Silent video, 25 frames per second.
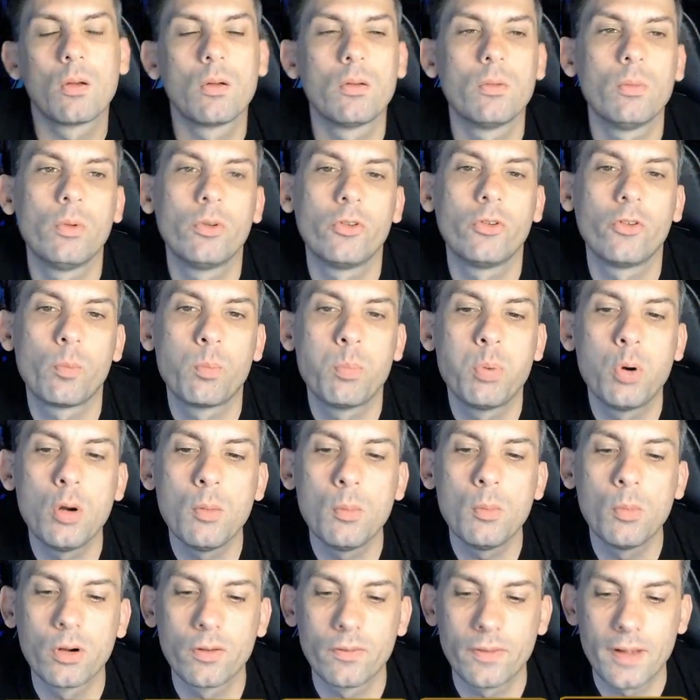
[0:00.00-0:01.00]
We'll just put
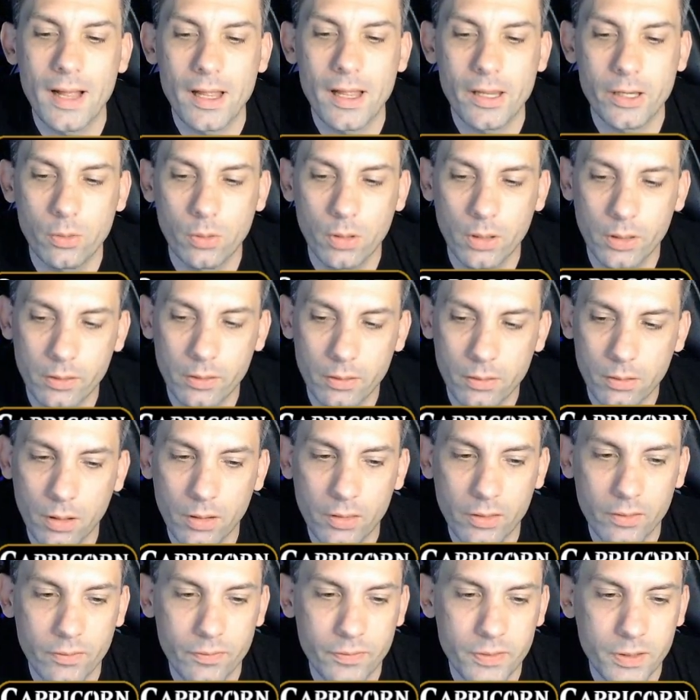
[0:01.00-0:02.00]
more value on the
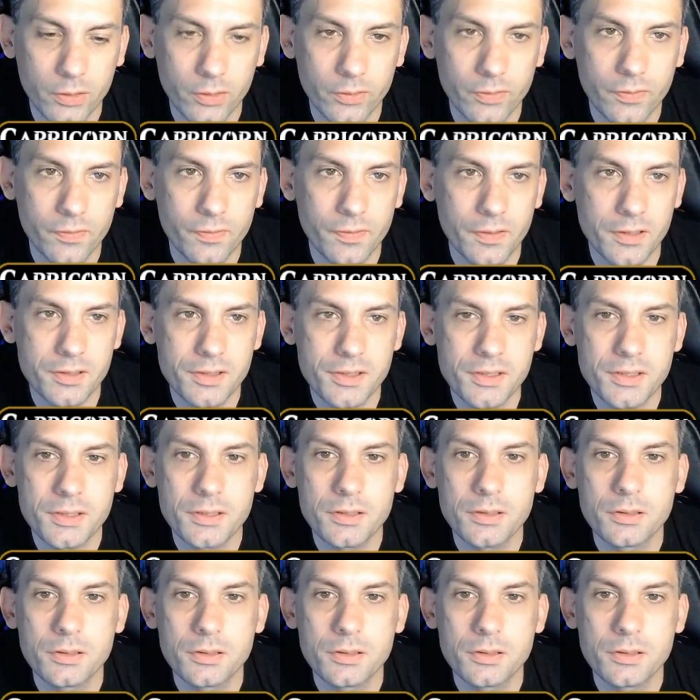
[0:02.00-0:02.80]
field first.